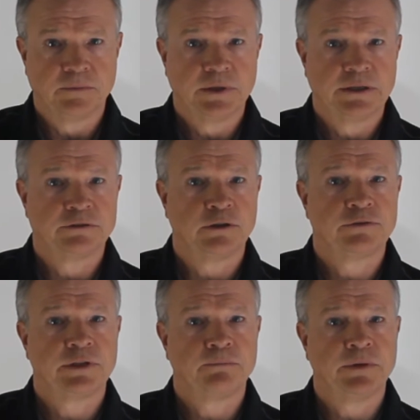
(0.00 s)
stuff
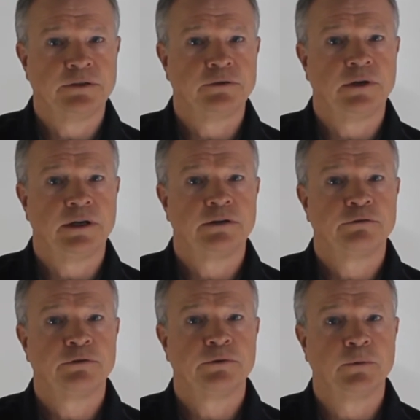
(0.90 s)
that makes your
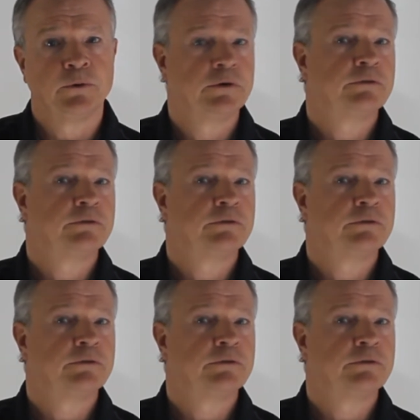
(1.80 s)
life work